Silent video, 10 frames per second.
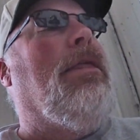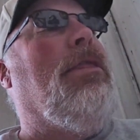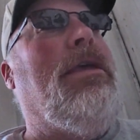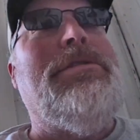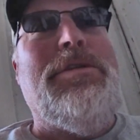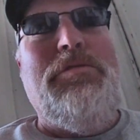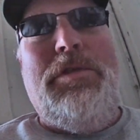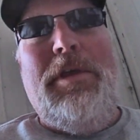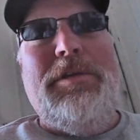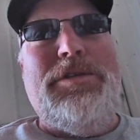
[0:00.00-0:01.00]
these two
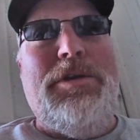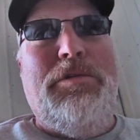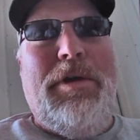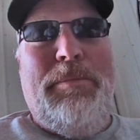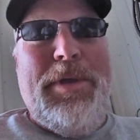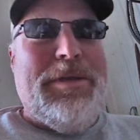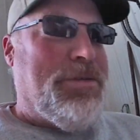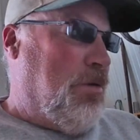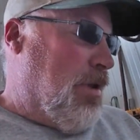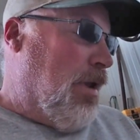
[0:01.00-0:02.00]
things showed up
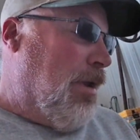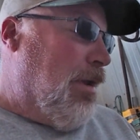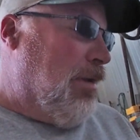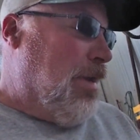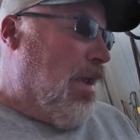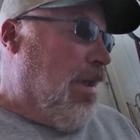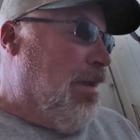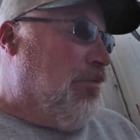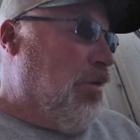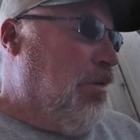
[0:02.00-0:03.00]
yesterday, a day
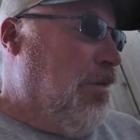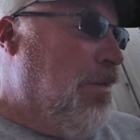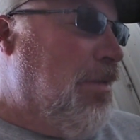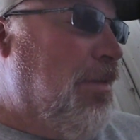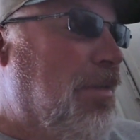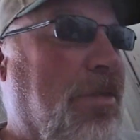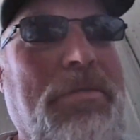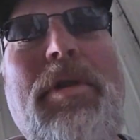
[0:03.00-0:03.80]
after the